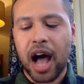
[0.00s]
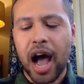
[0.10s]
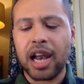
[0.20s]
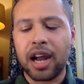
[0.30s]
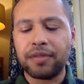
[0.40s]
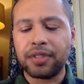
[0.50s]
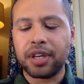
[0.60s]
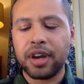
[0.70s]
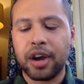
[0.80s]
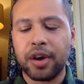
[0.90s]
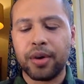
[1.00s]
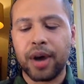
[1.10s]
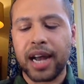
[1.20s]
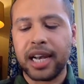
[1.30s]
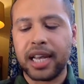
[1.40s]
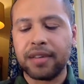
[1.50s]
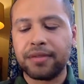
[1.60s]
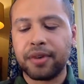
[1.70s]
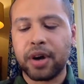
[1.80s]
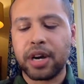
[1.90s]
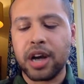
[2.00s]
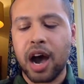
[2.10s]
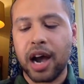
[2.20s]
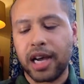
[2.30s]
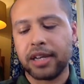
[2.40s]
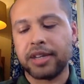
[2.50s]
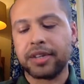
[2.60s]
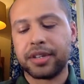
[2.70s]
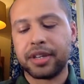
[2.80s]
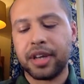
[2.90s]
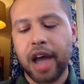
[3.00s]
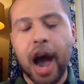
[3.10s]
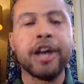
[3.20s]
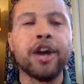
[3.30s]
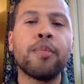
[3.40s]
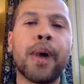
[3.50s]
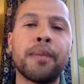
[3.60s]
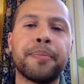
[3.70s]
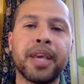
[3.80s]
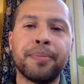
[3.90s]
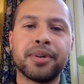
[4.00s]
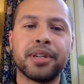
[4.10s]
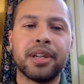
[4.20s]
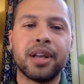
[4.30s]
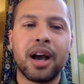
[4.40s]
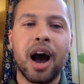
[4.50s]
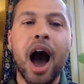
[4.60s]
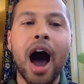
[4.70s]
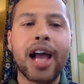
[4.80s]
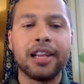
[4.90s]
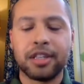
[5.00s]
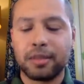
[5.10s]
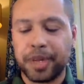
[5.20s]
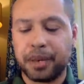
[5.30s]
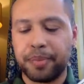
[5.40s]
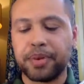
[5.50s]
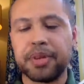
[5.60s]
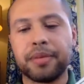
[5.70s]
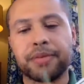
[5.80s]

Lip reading: I love to know I live on an island. I know my people are island people.